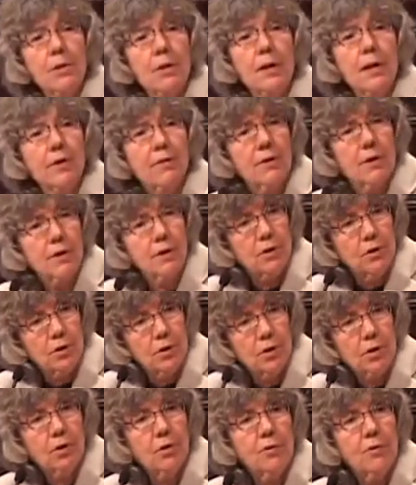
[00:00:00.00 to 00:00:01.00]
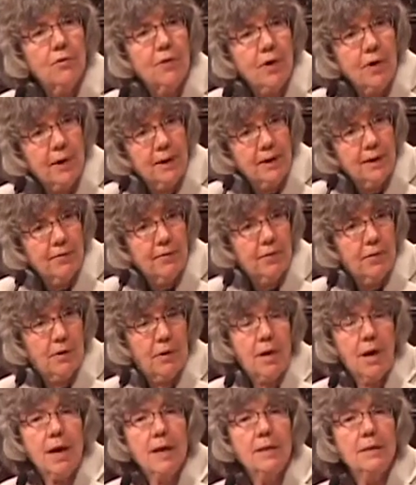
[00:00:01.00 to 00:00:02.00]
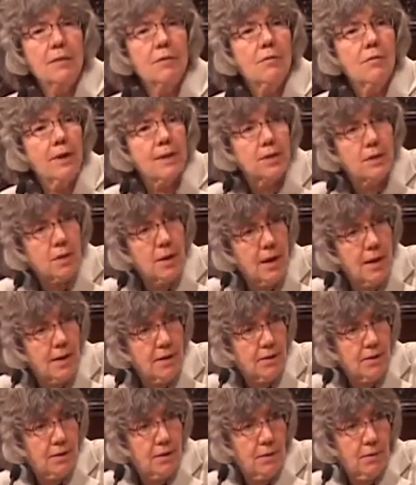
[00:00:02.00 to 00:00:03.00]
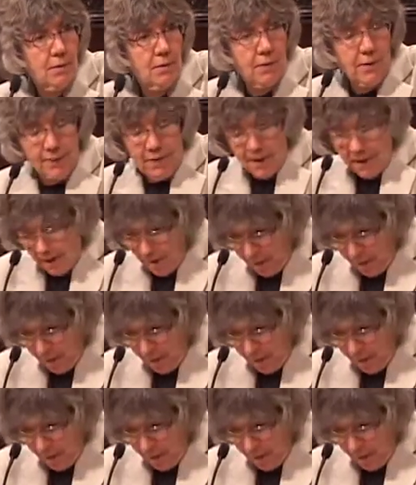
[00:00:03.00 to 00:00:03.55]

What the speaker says: are given two very different kinds of education when they